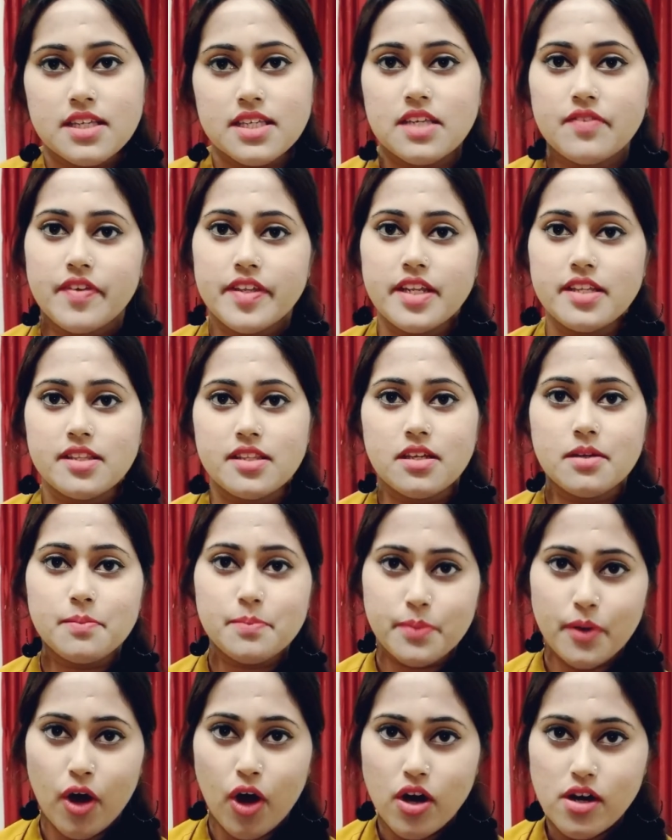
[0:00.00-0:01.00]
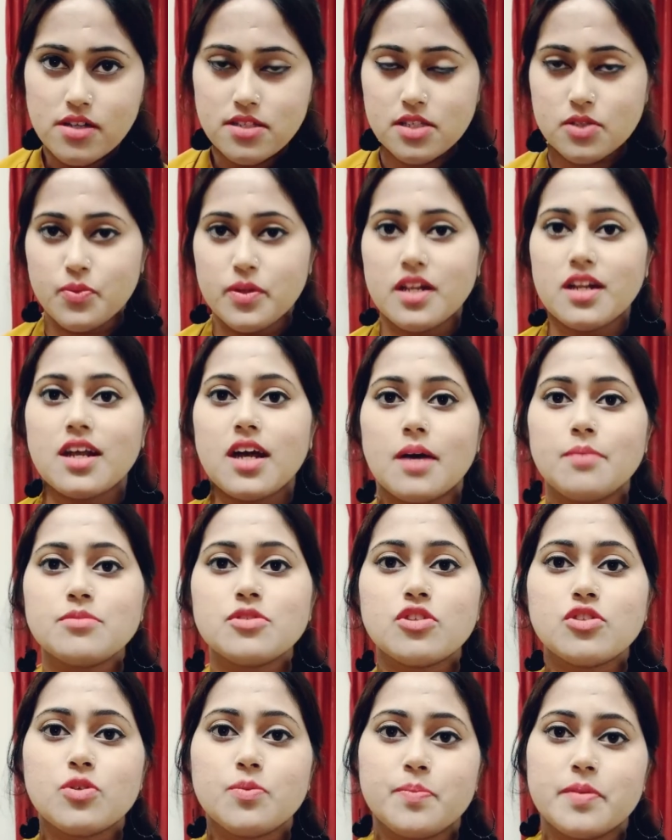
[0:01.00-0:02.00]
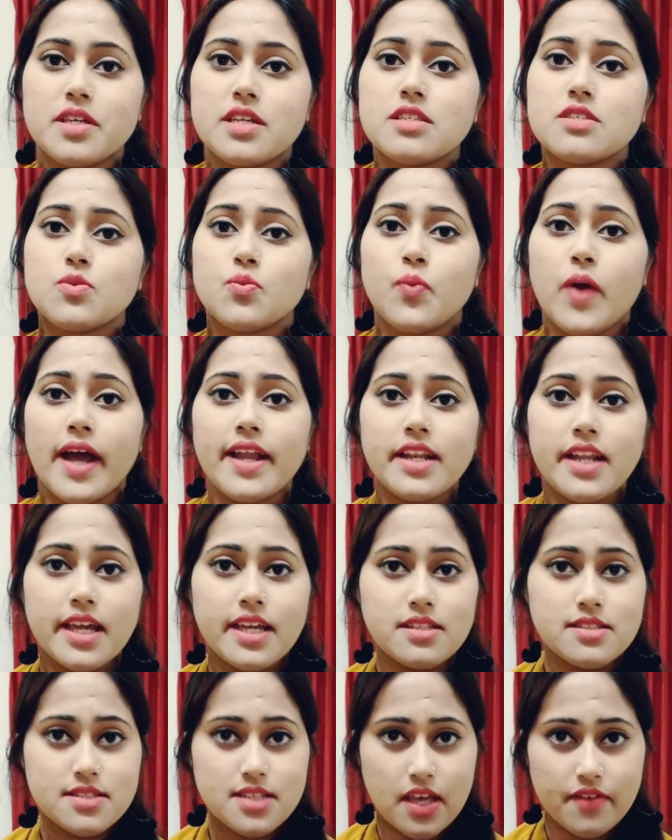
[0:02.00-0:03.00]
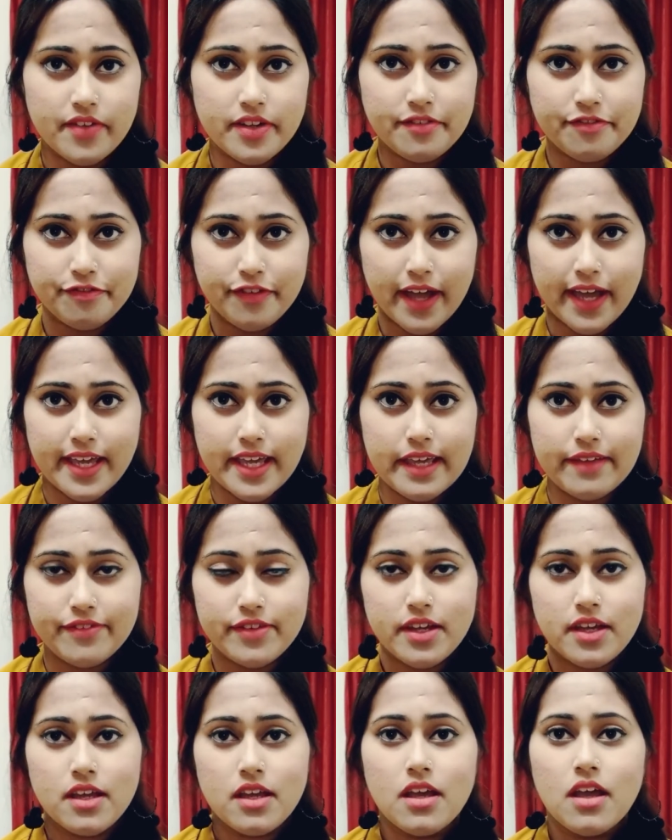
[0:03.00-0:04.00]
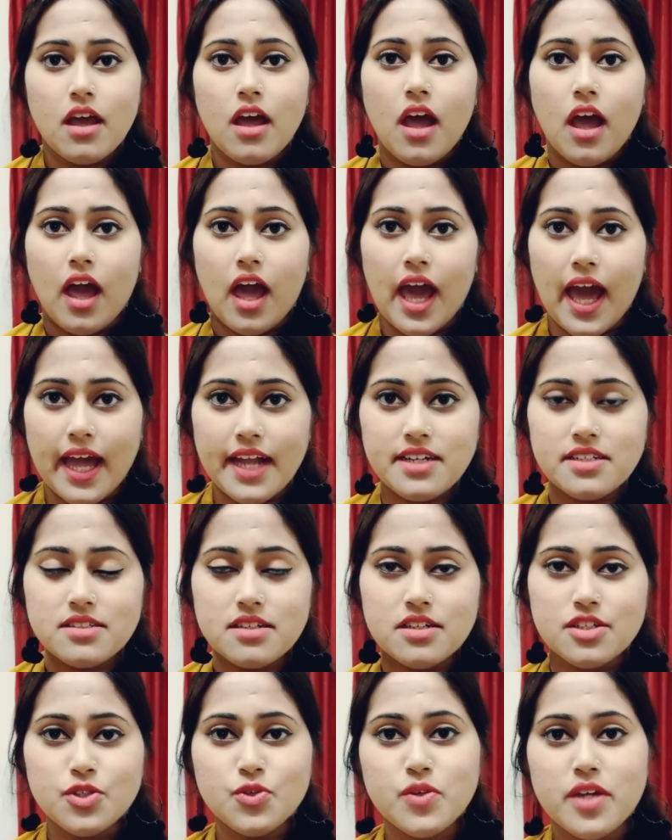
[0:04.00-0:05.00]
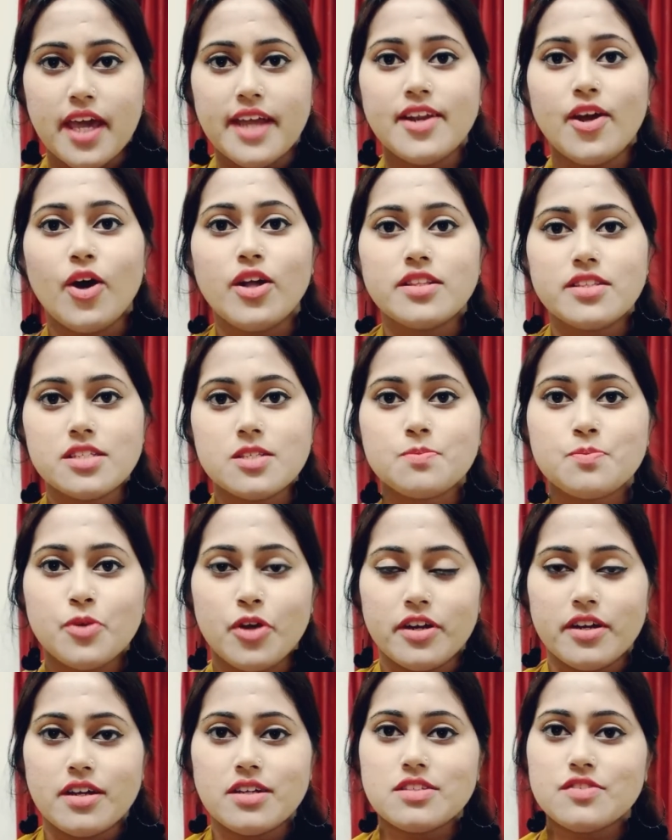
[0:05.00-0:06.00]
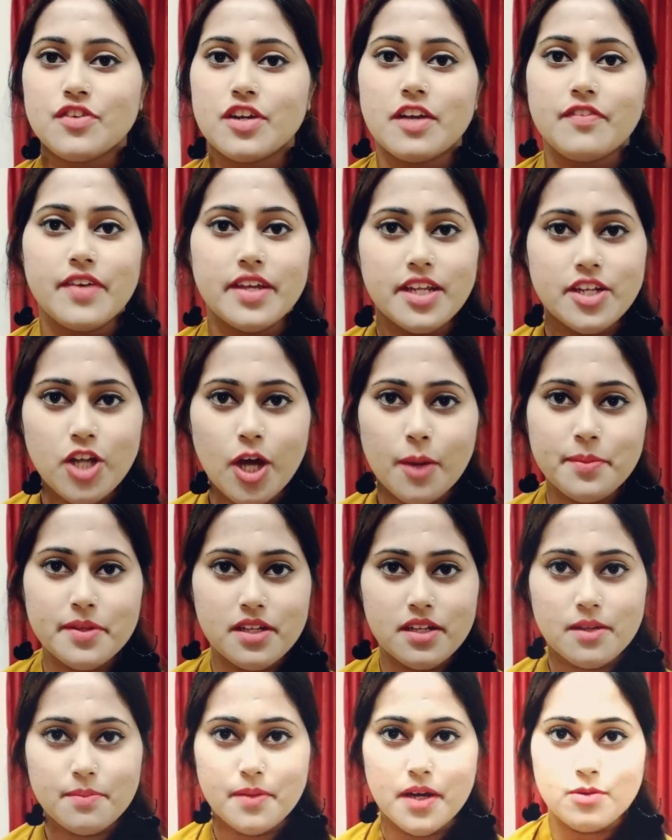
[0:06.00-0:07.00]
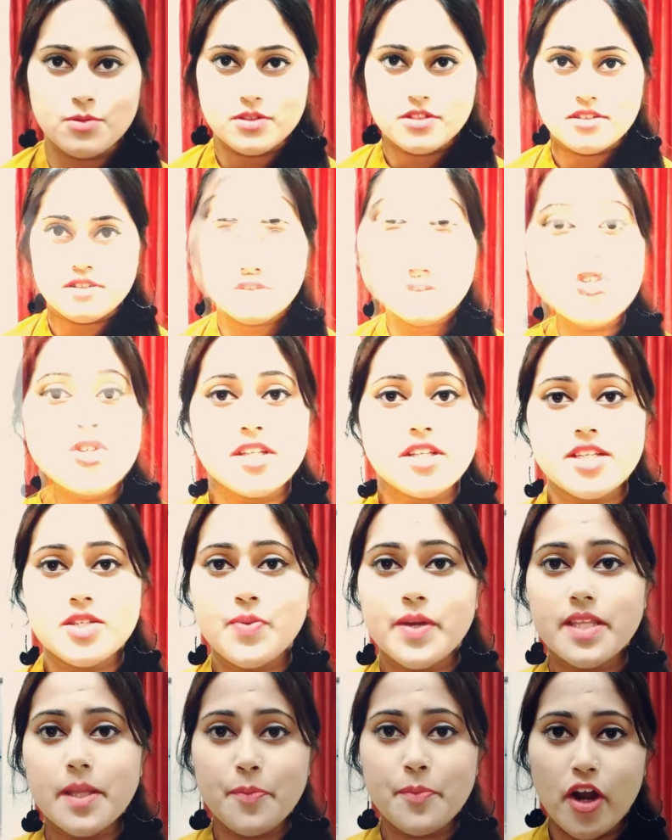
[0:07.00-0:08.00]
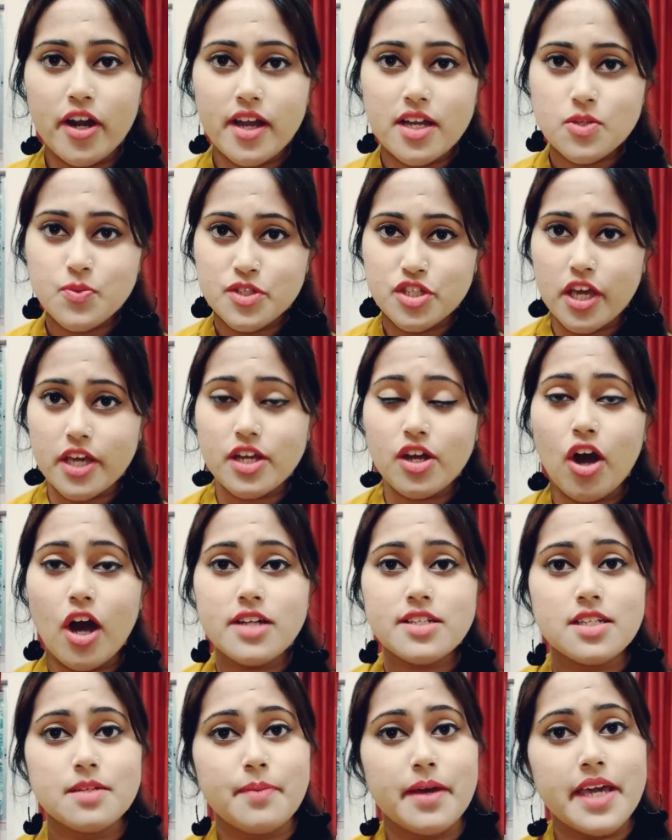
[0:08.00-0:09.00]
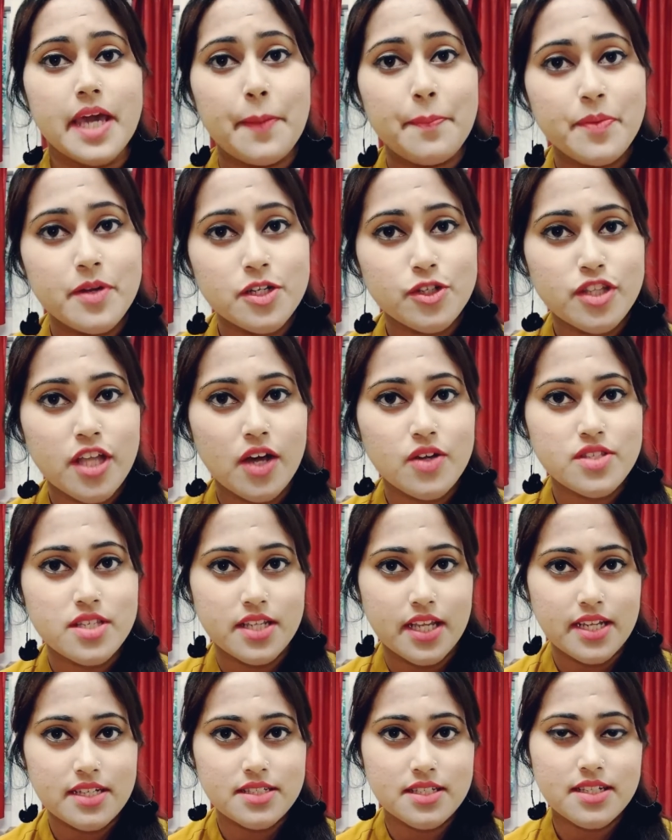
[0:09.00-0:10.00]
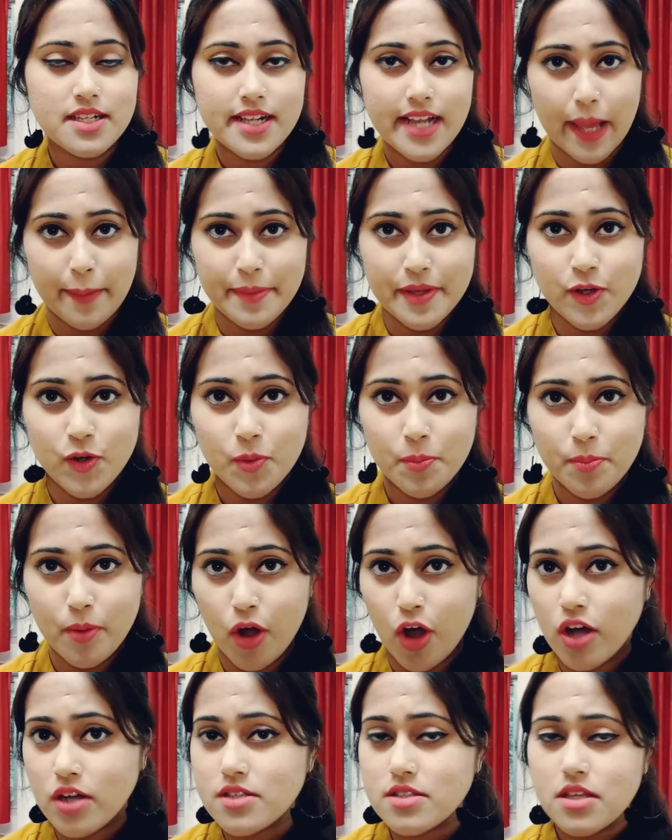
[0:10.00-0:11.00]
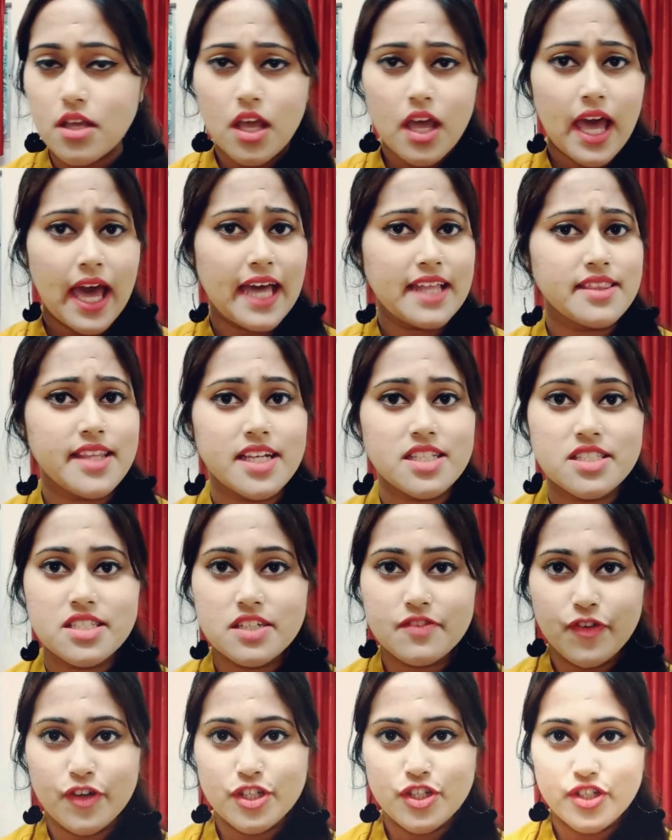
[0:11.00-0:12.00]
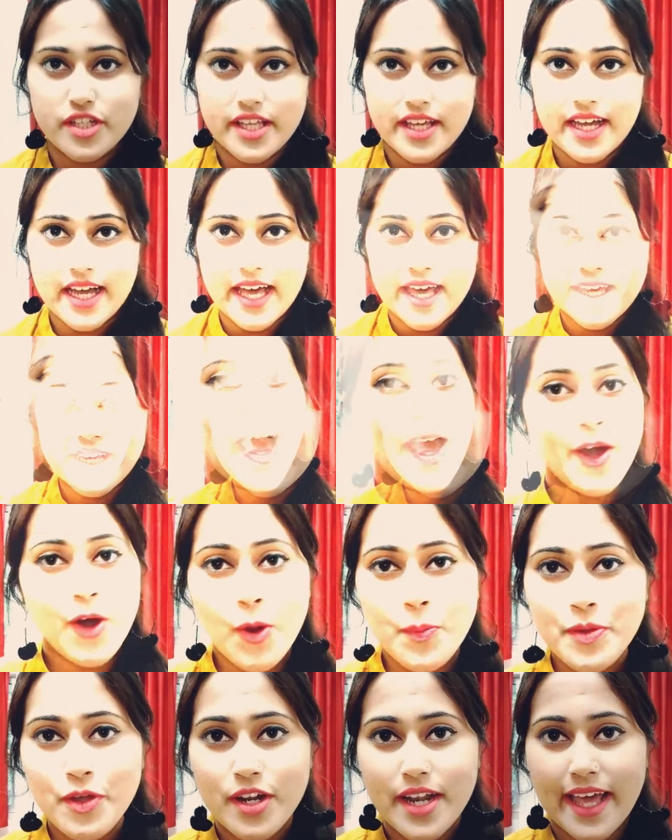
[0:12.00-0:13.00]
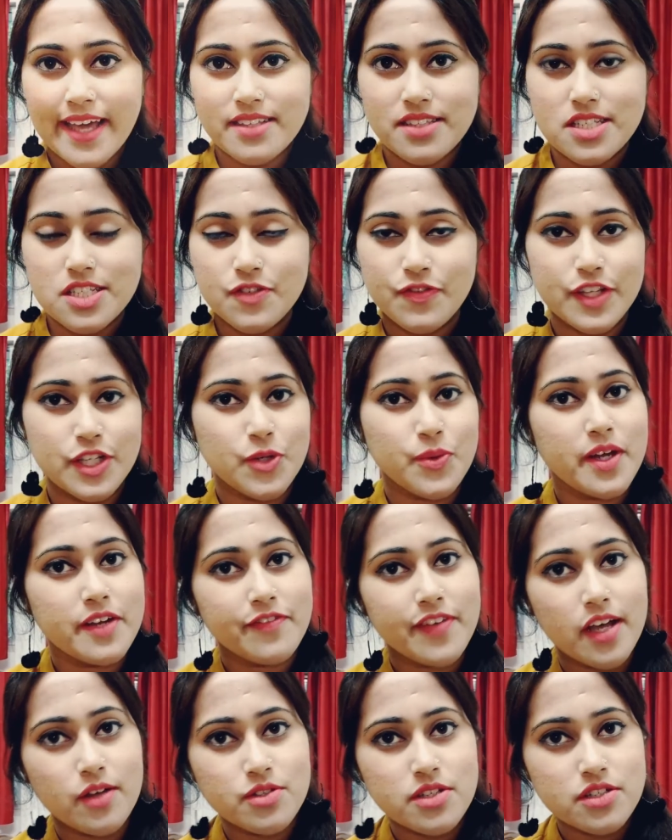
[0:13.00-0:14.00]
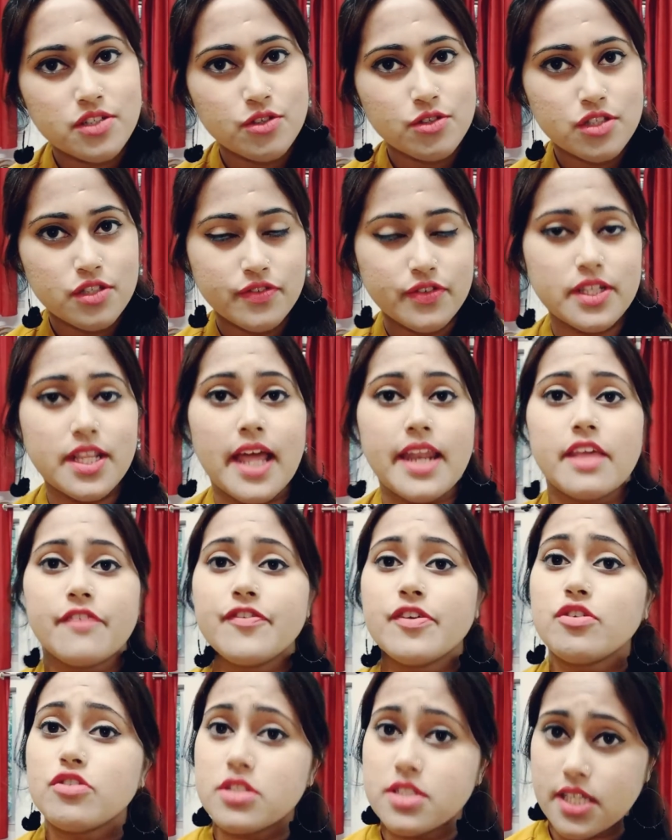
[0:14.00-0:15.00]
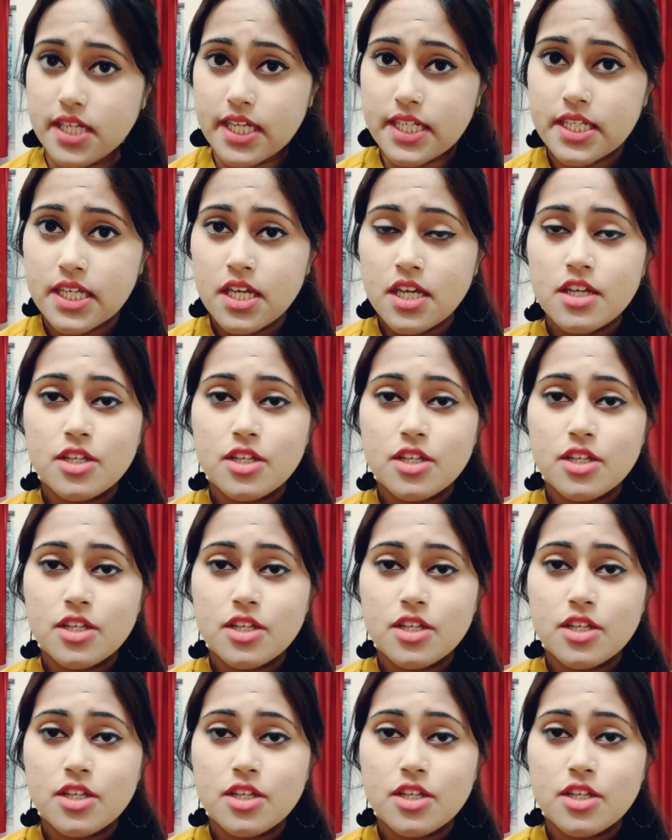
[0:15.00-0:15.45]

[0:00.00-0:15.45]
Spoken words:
given in the box, it will come to Rs 1875. And you get all these products for a very nominal amount. So these were the products which I got in my April 2018 Glamego box, and that's it for today guys. I hope you liked this video and found it useful, and if you did,